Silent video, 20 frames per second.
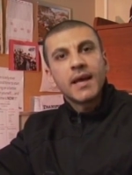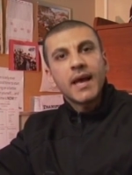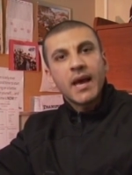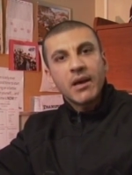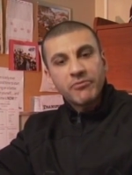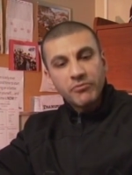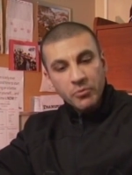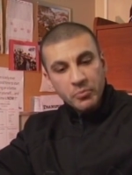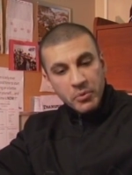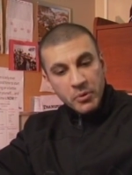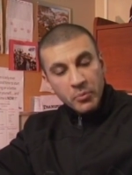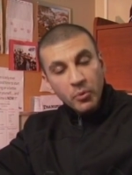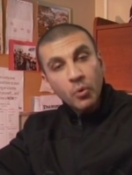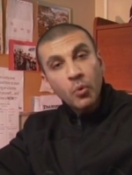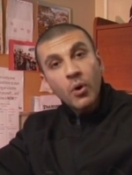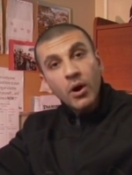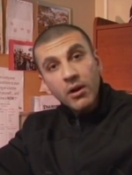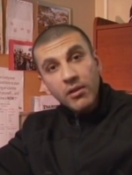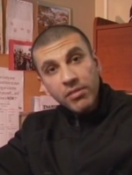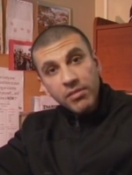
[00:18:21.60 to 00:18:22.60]
And for people
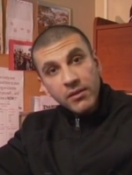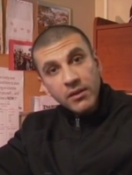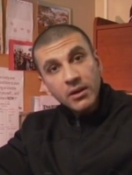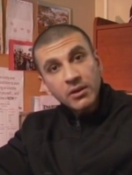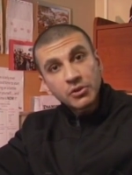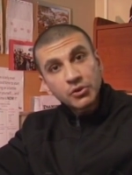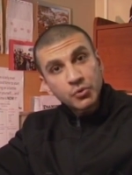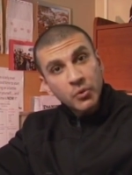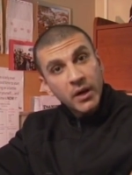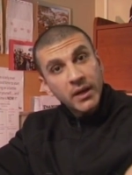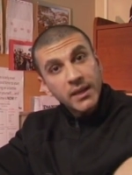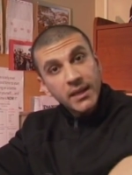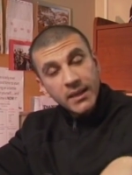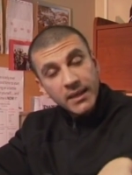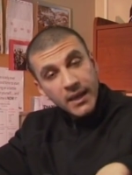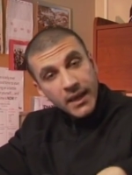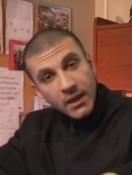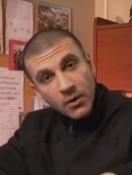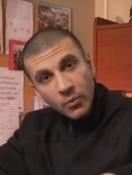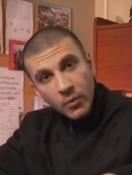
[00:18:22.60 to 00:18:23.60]
who are thin and trying to
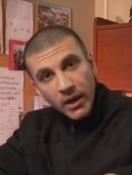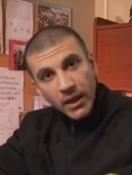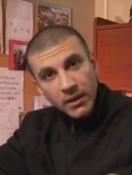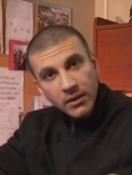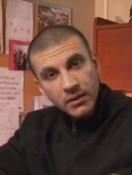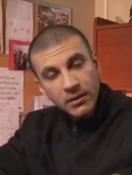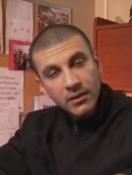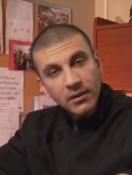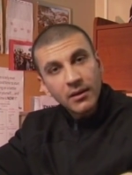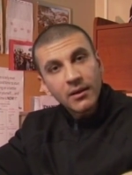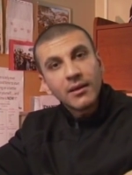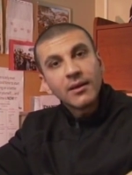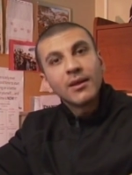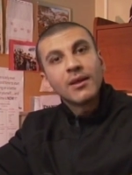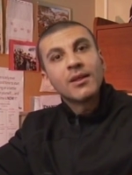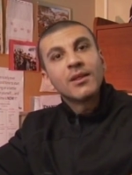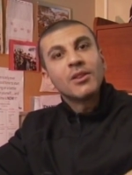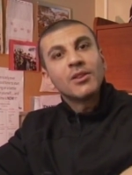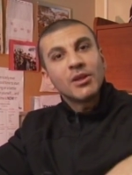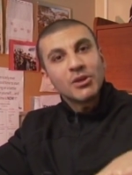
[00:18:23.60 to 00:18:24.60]
gain weight,
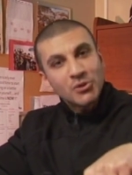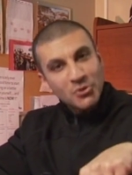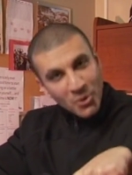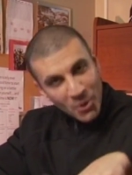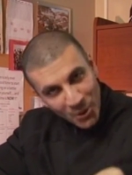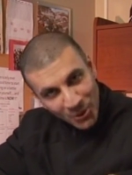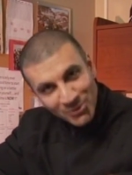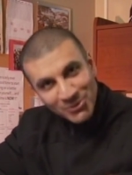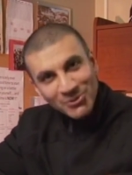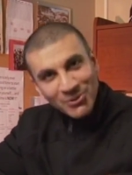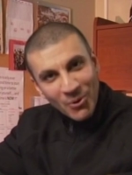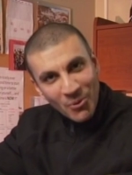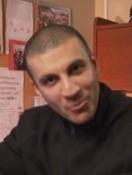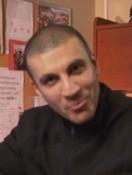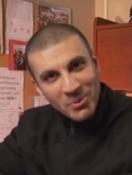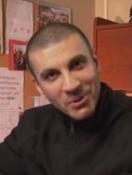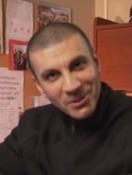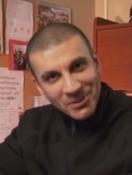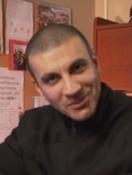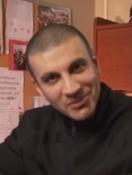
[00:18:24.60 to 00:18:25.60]
they should also
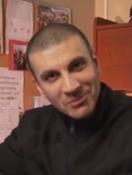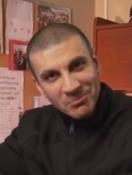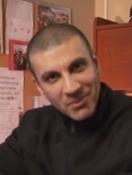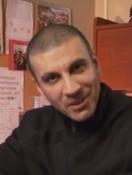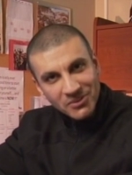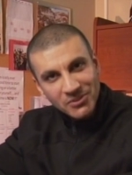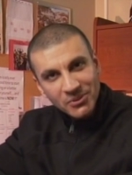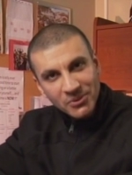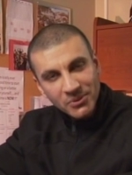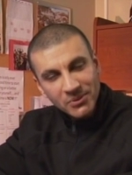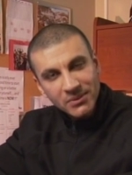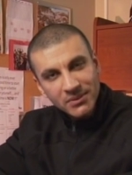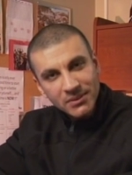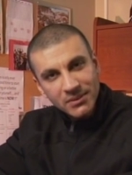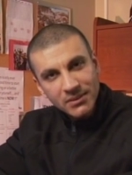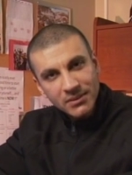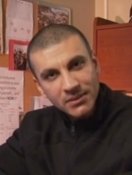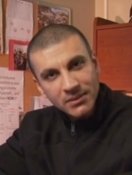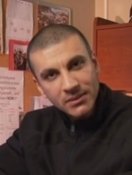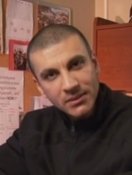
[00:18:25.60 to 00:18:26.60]
build some muscle.
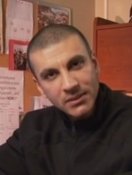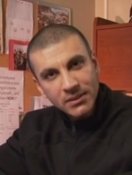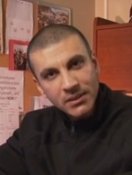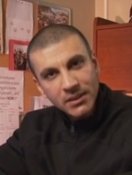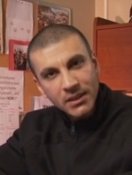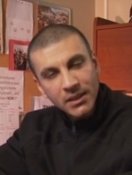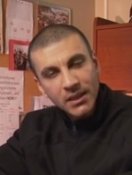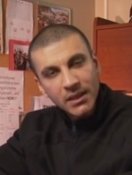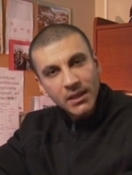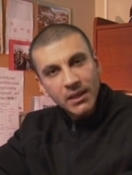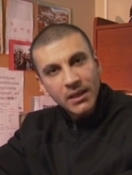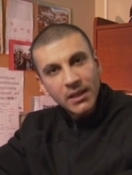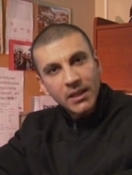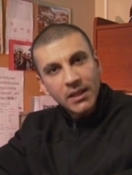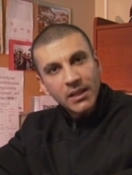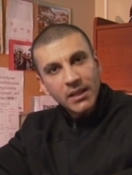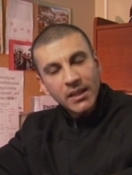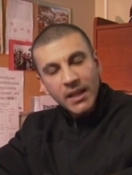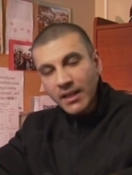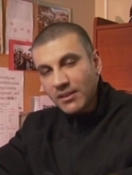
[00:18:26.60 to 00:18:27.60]

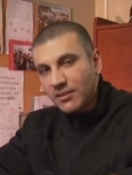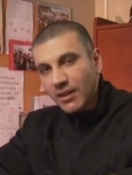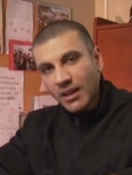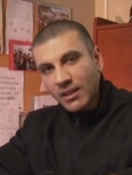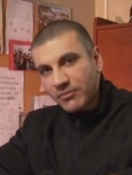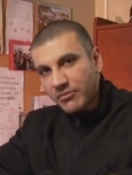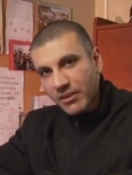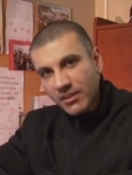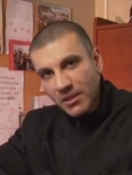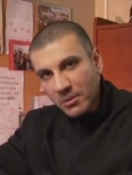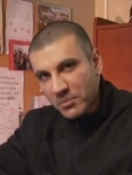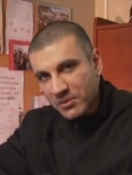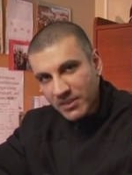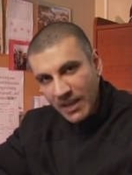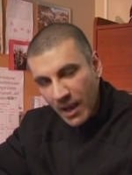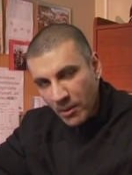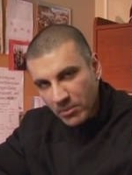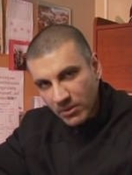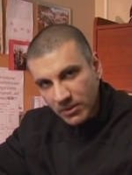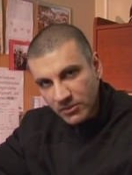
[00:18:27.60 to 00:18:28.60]
Not to elevate their
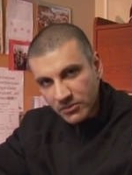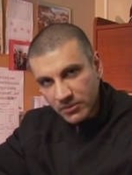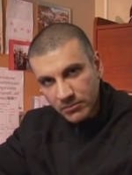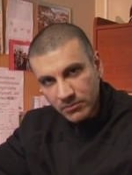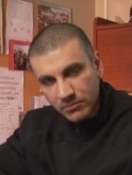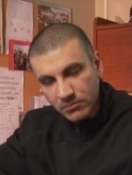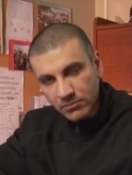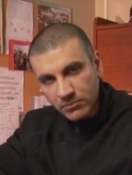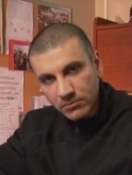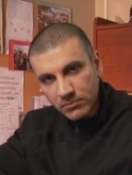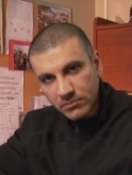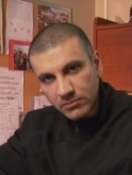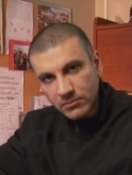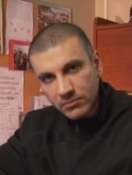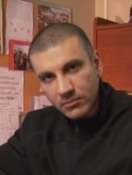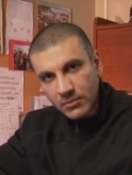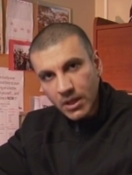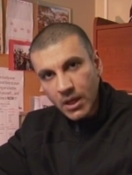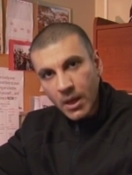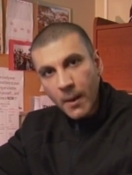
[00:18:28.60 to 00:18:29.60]
metabolism,
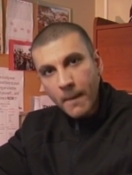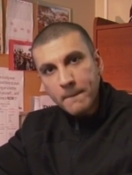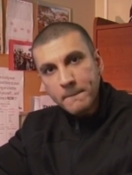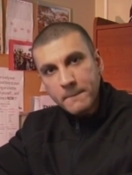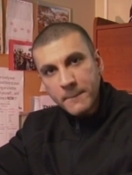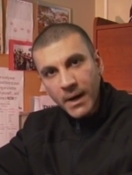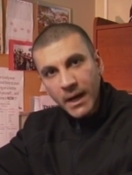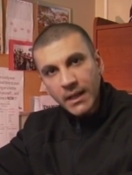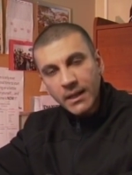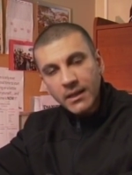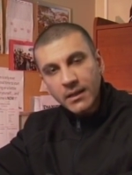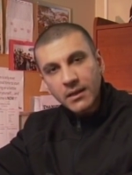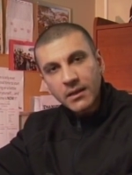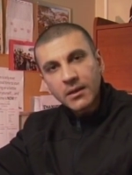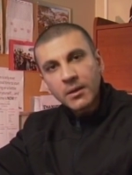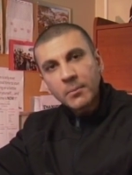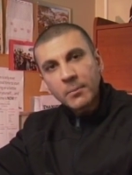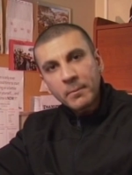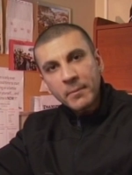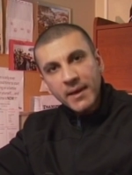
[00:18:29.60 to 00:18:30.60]
but
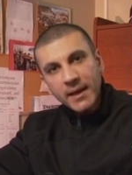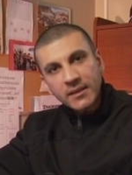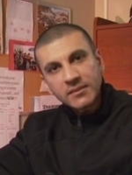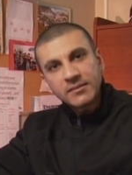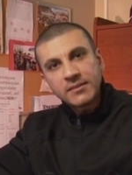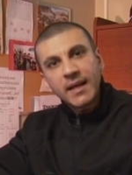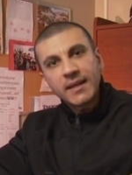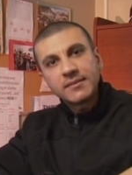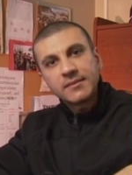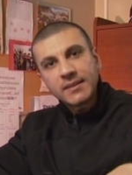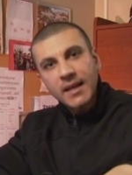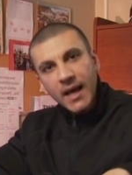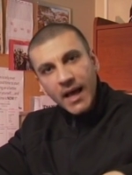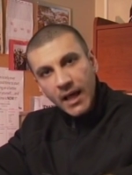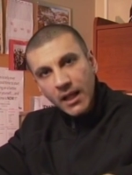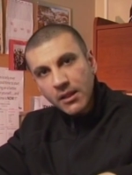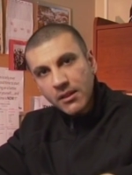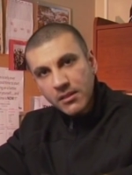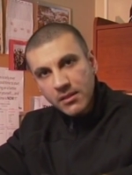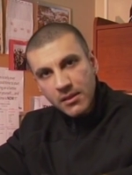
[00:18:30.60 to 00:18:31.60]
because that's the
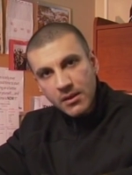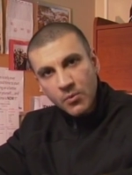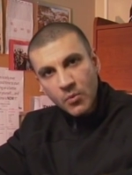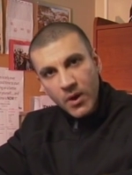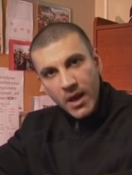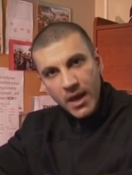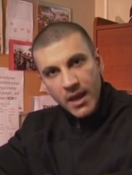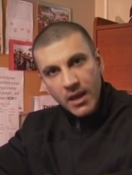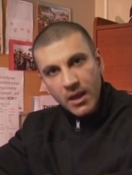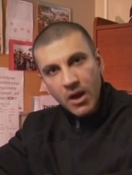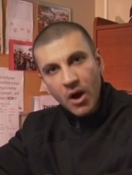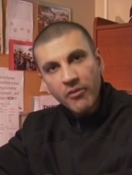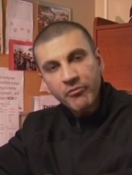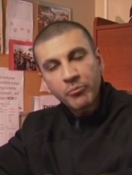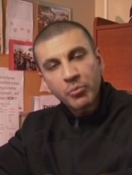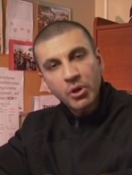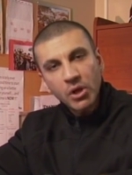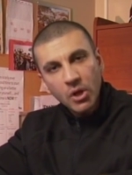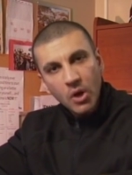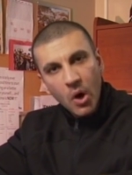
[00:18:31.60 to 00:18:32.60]
healthy way of
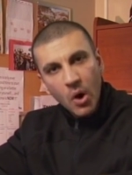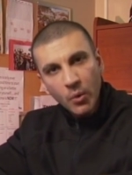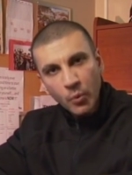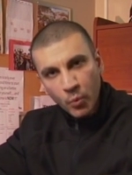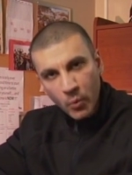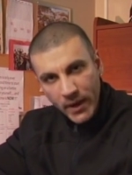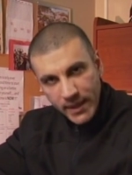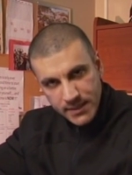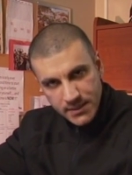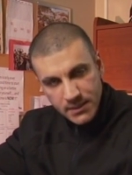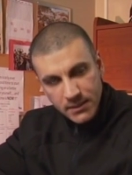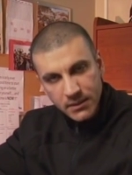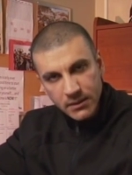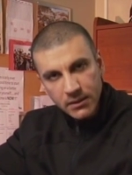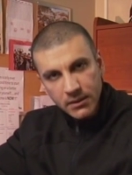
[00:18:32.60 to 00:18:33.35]
putting on weight.